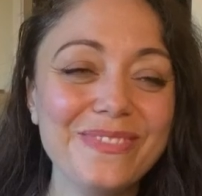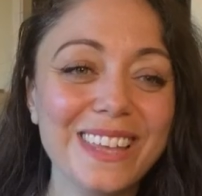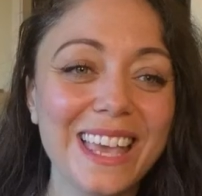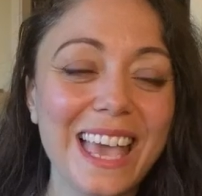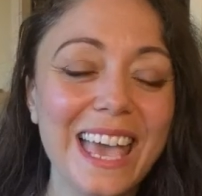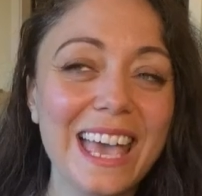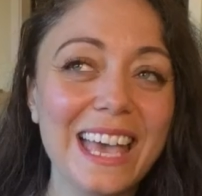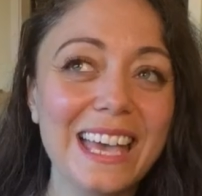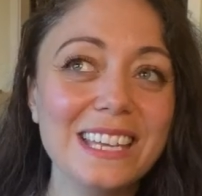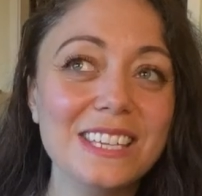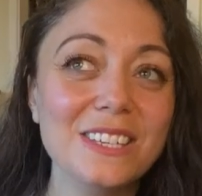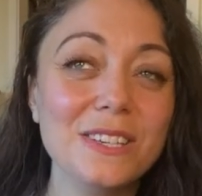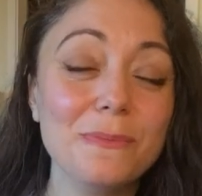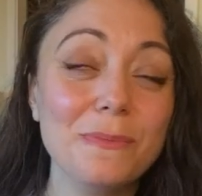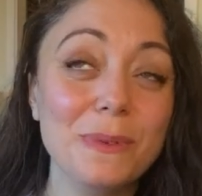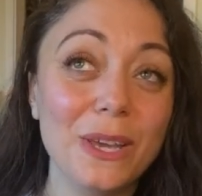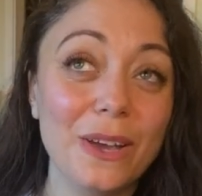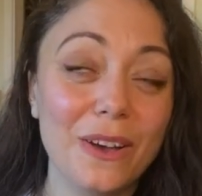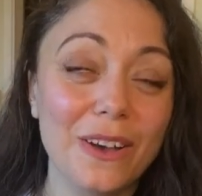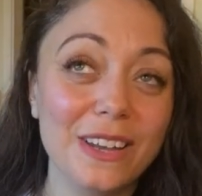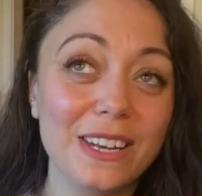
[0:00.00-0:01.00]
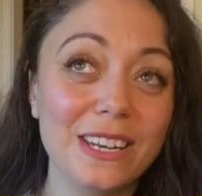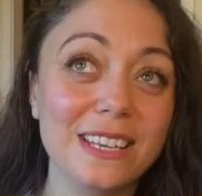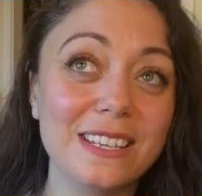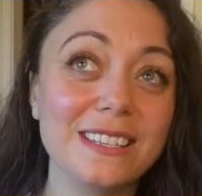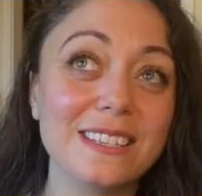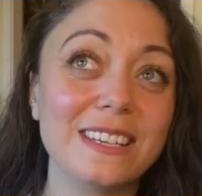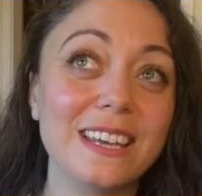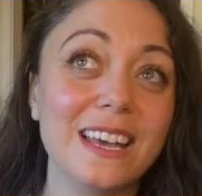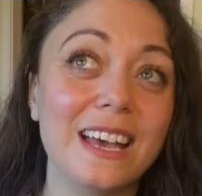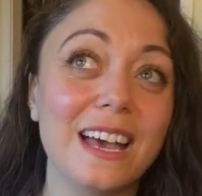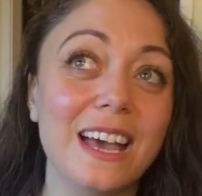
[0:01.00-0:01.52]
And to be
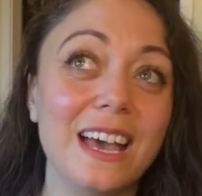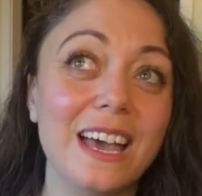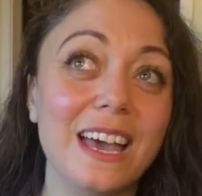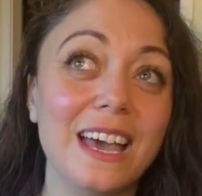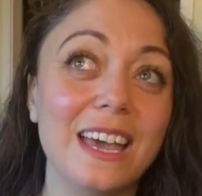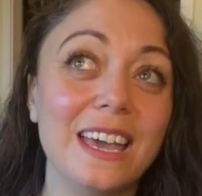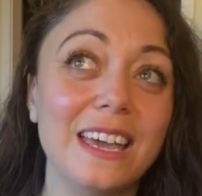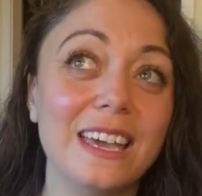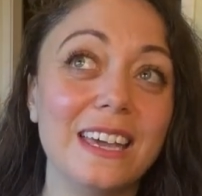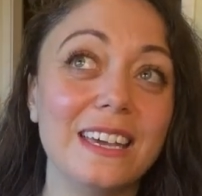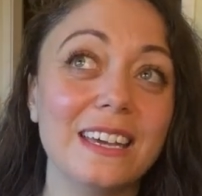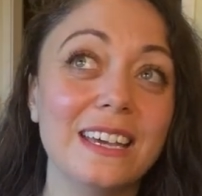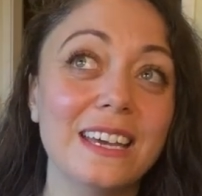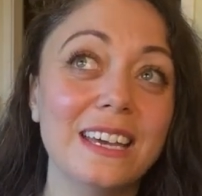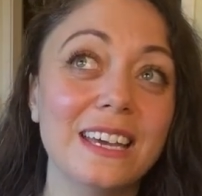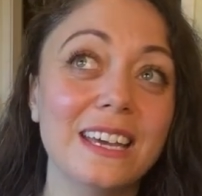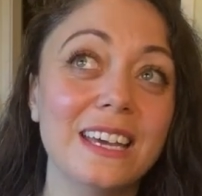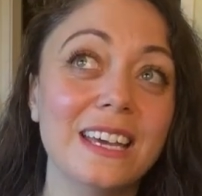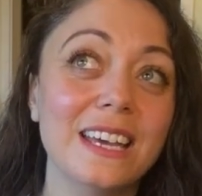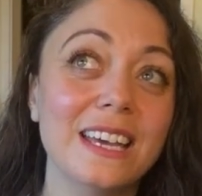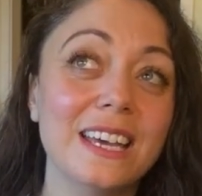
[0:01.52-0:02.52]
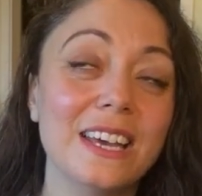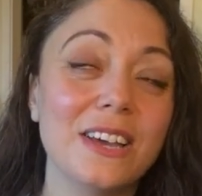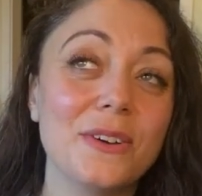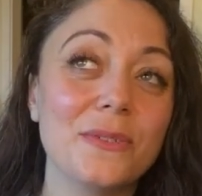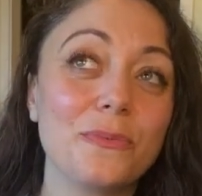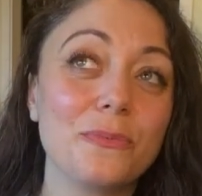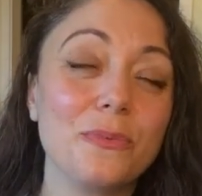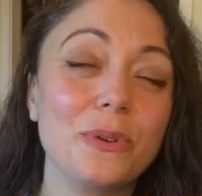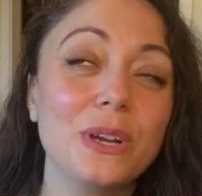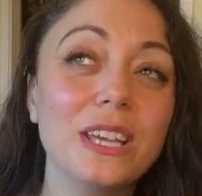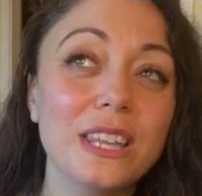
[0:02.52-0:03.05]
honest, I
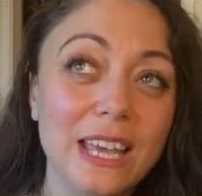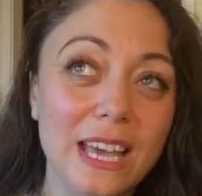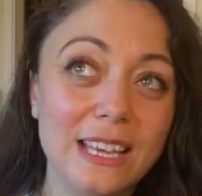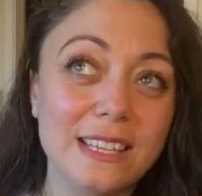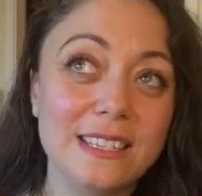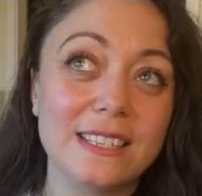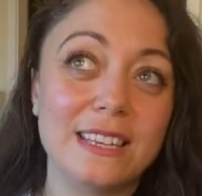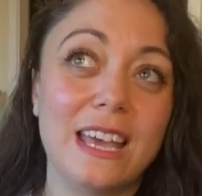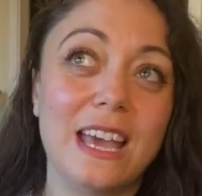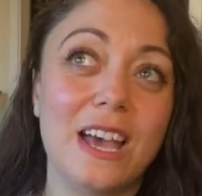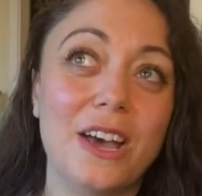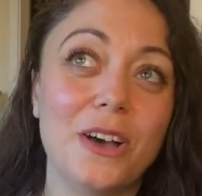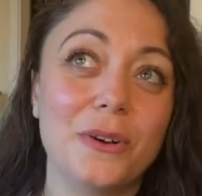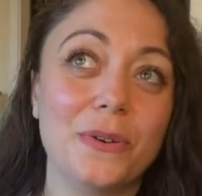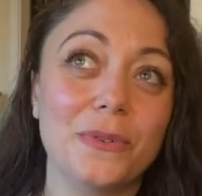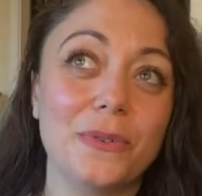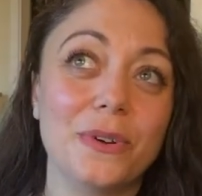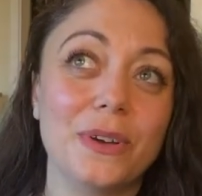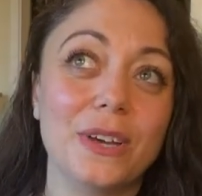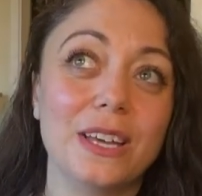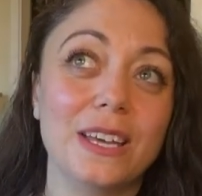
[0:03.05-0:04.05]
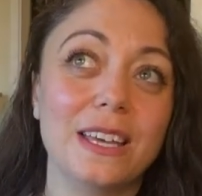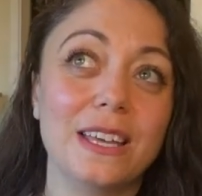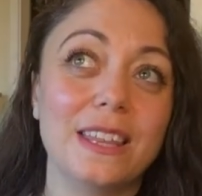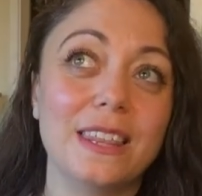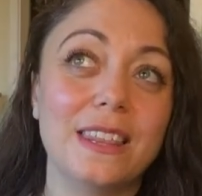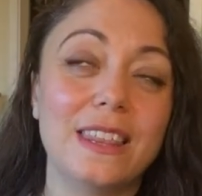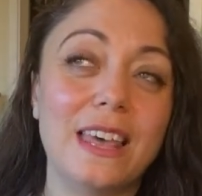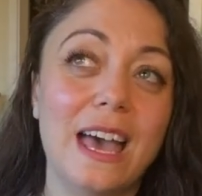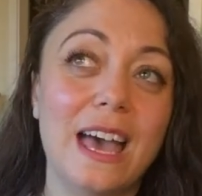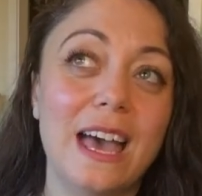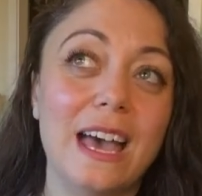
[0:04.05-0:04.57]
realize now
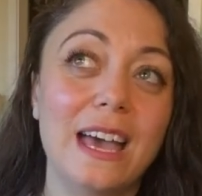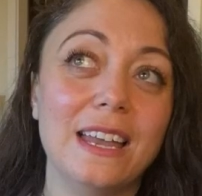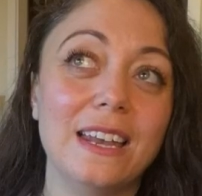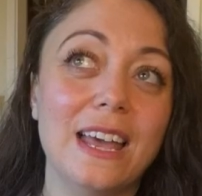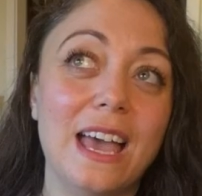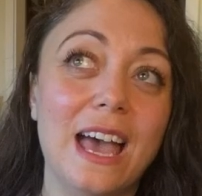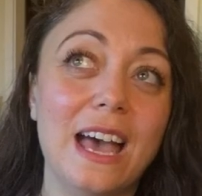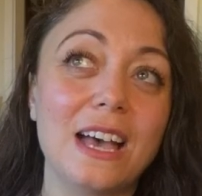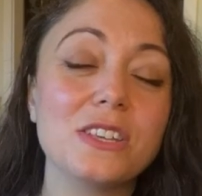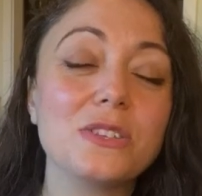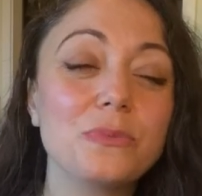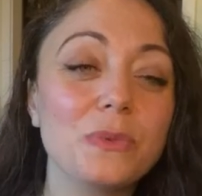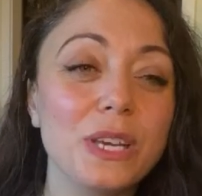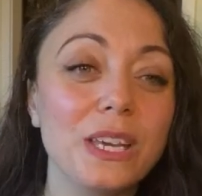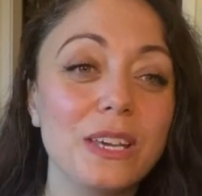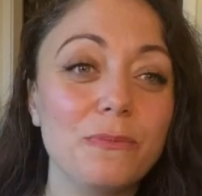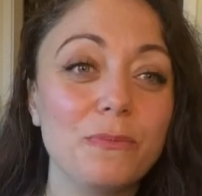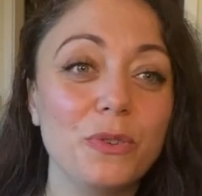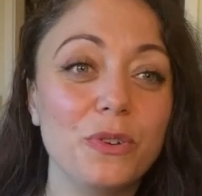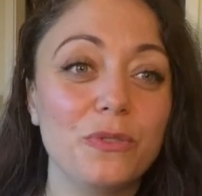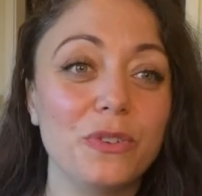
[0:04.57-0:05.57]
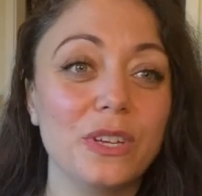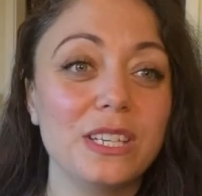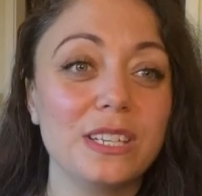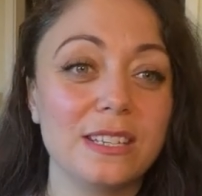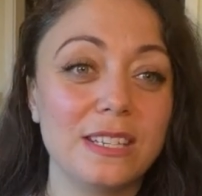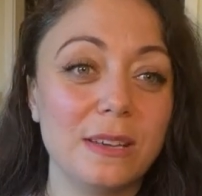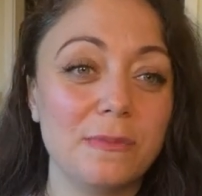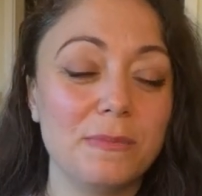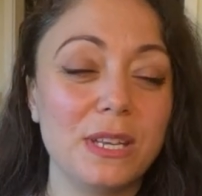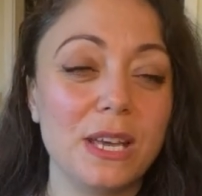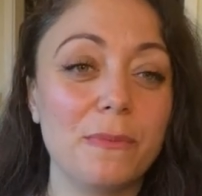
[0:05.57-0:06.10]
that as we move into
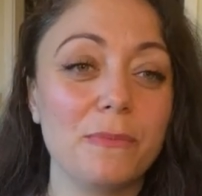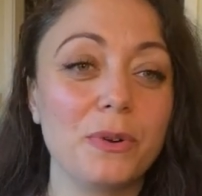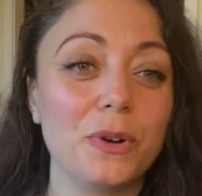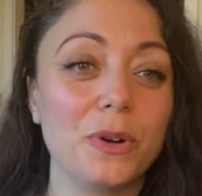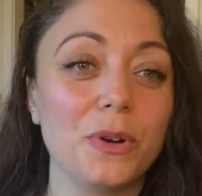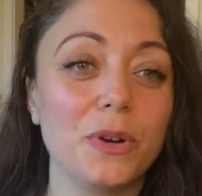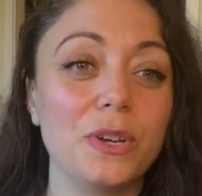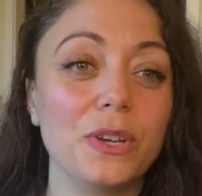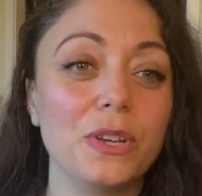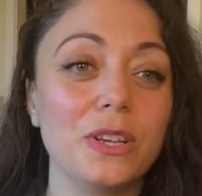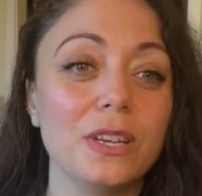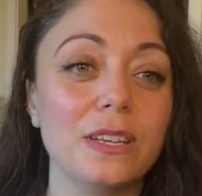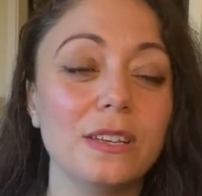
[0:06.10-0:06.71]
September,